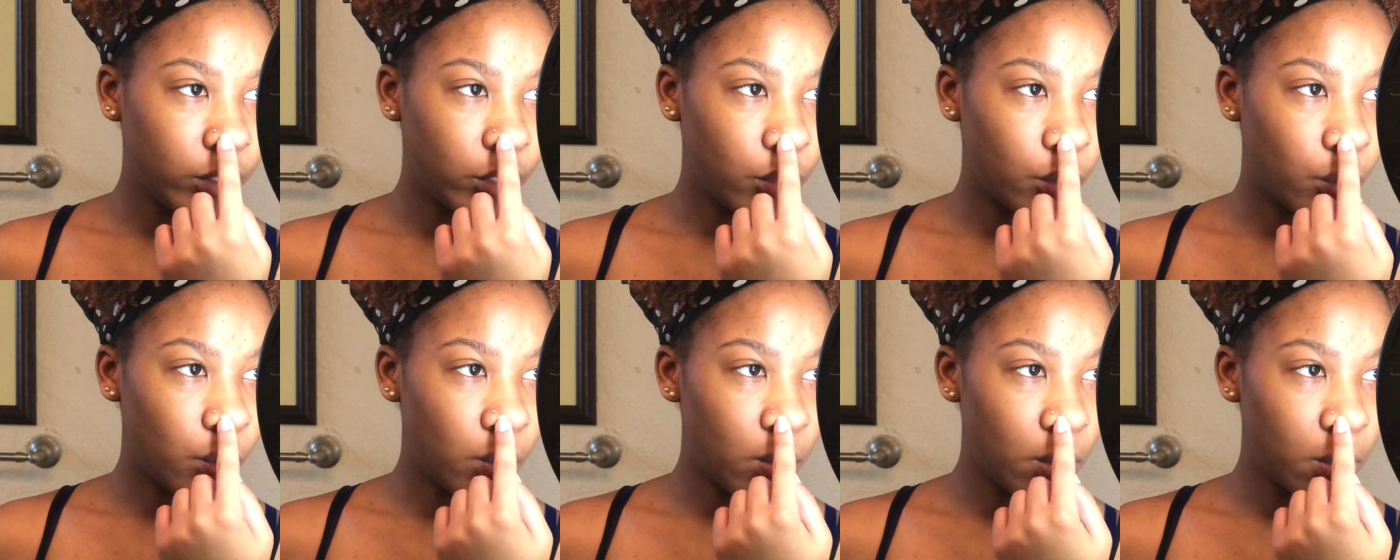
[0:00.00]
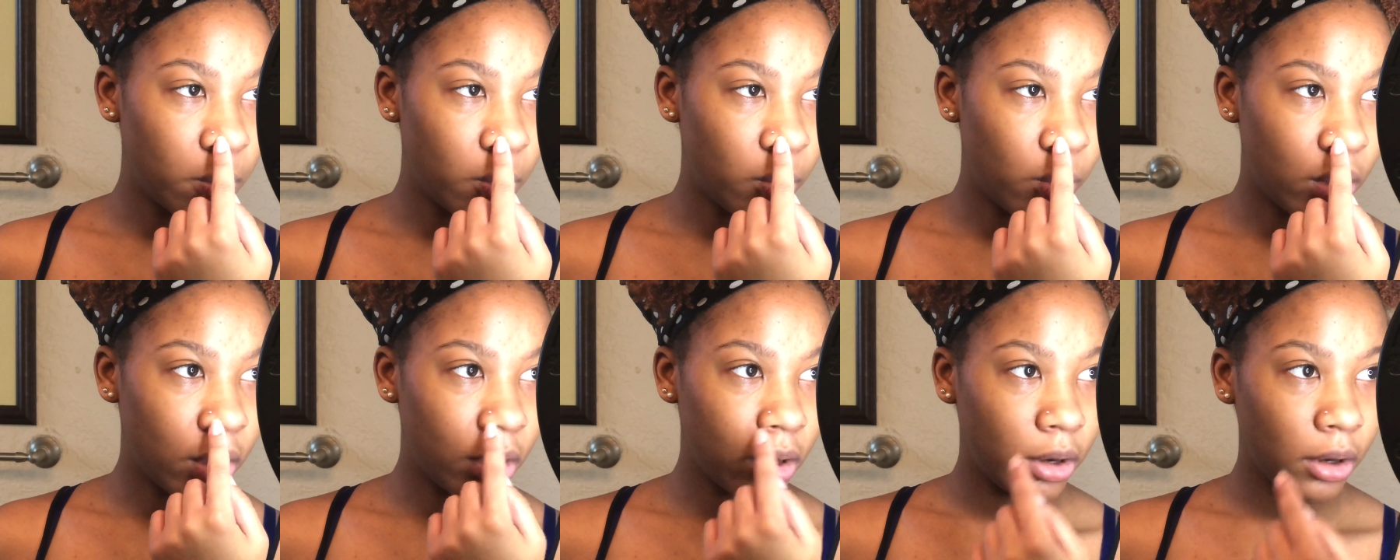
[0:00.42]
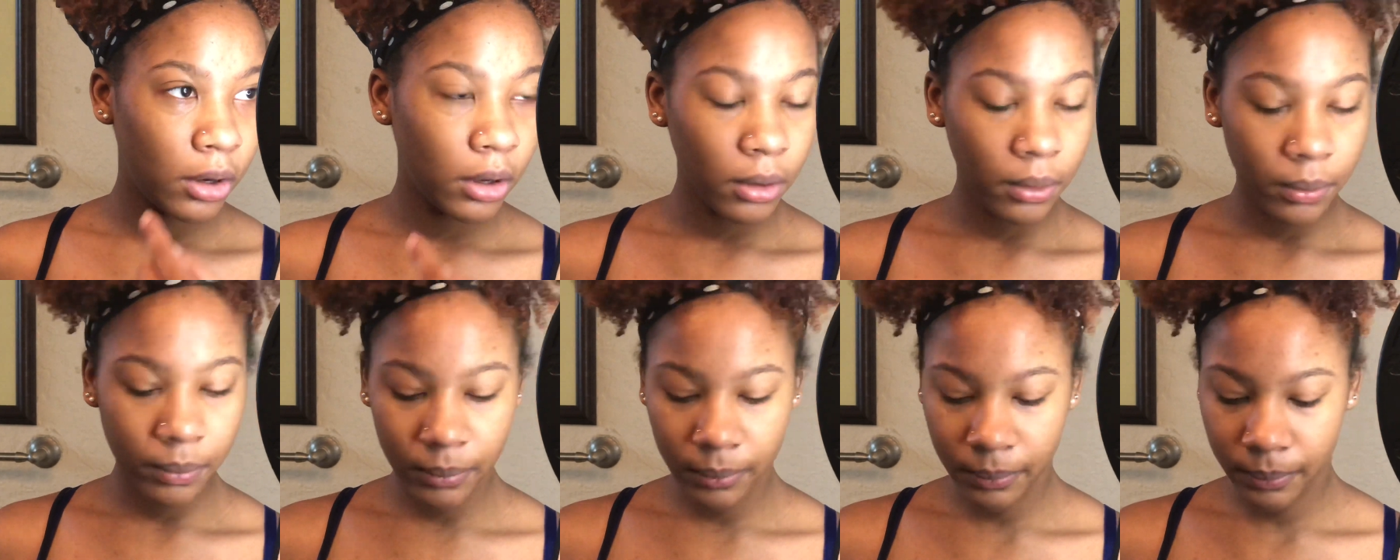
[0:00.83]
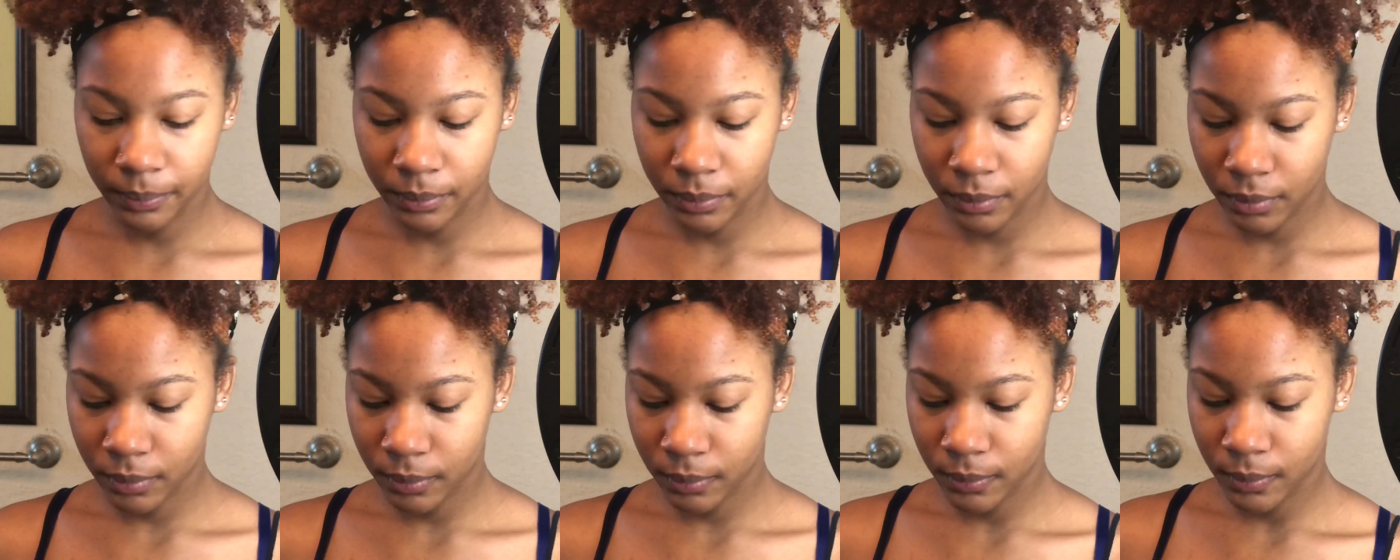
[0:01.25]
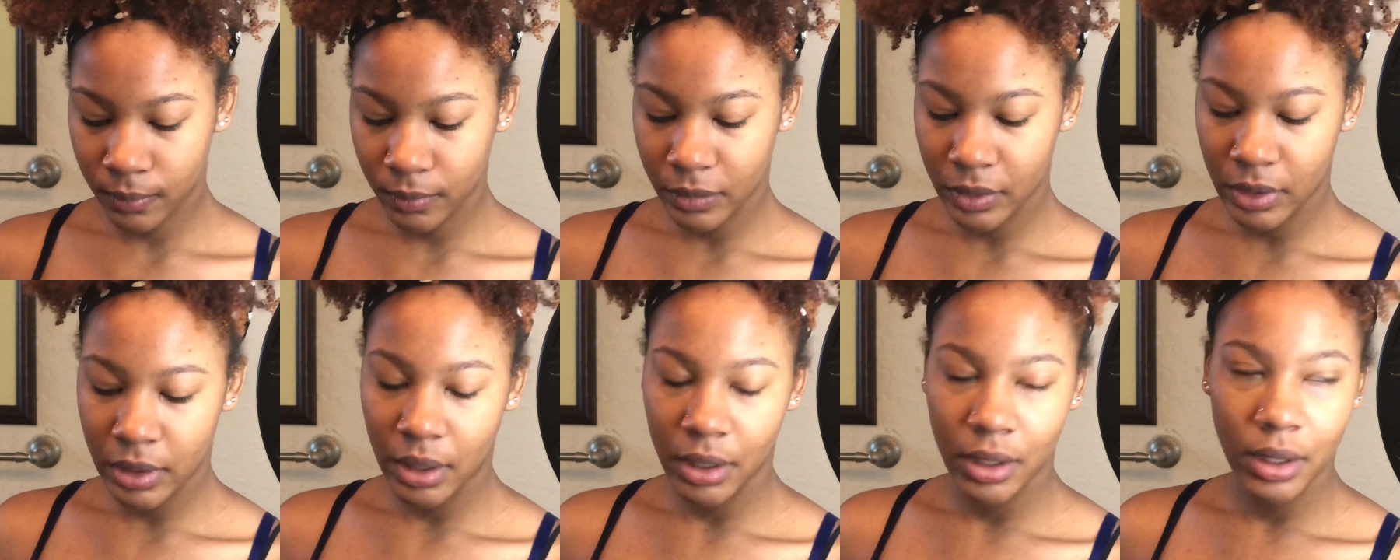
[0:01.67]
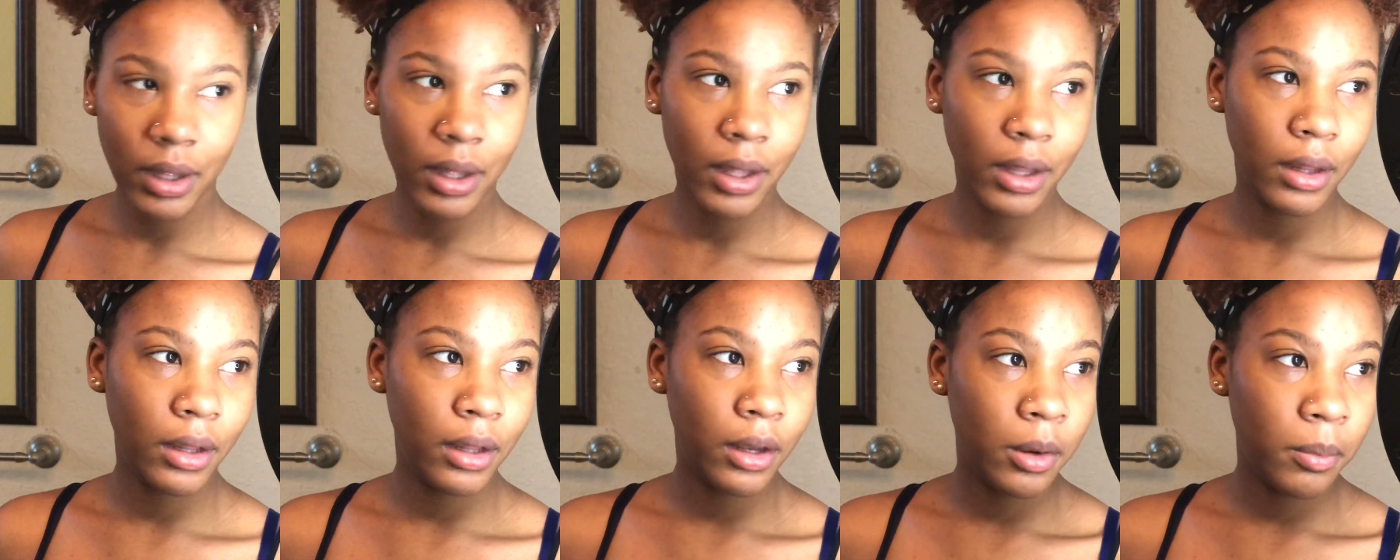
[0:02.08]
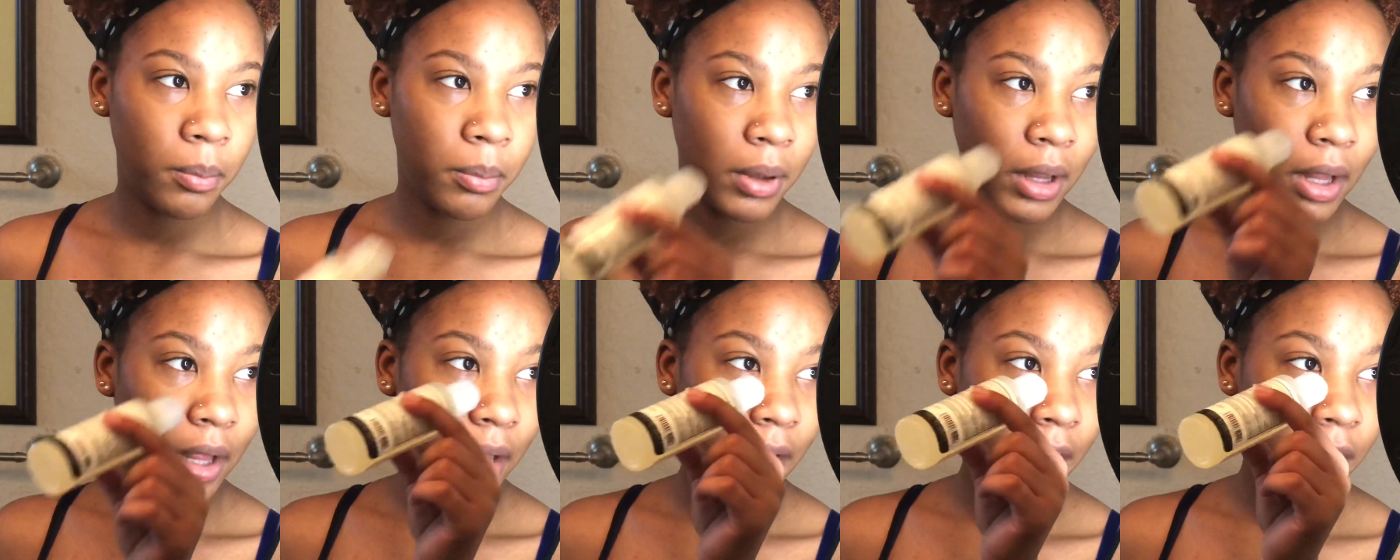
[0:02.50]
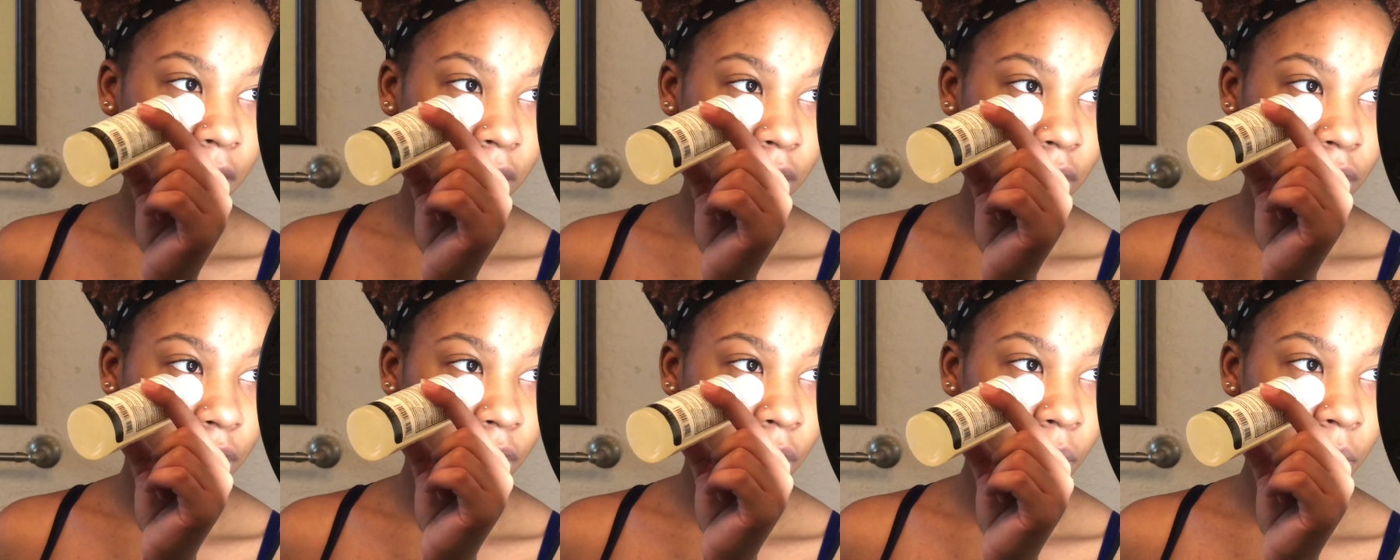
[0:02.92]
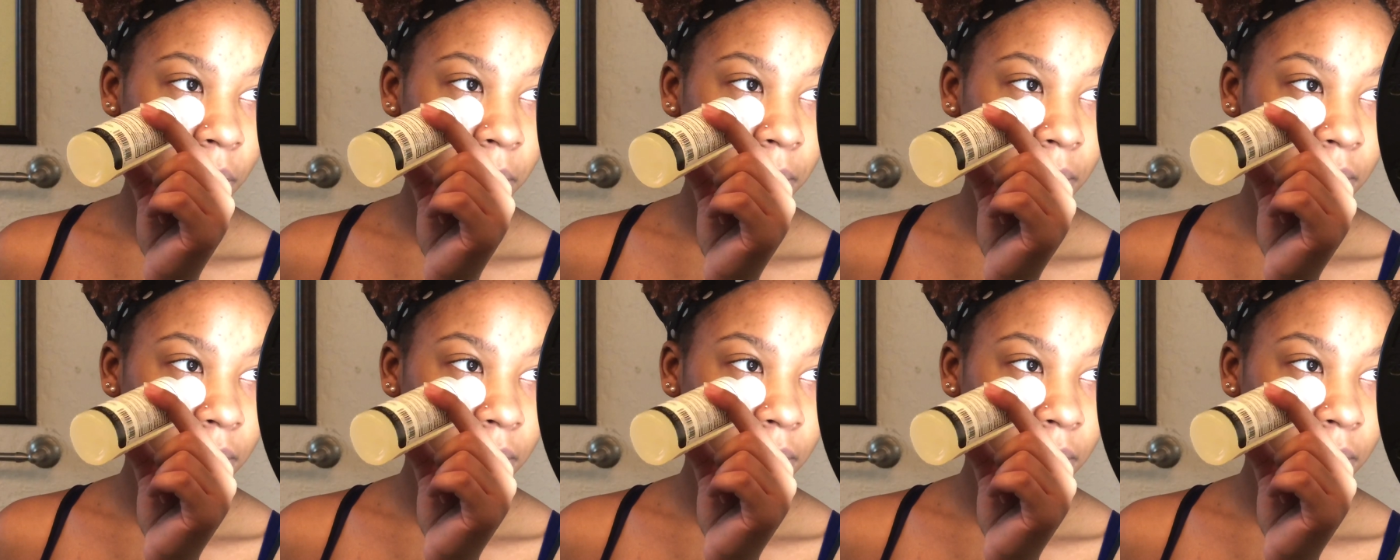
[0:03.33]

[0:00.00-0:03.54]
the warm water and then apply your soap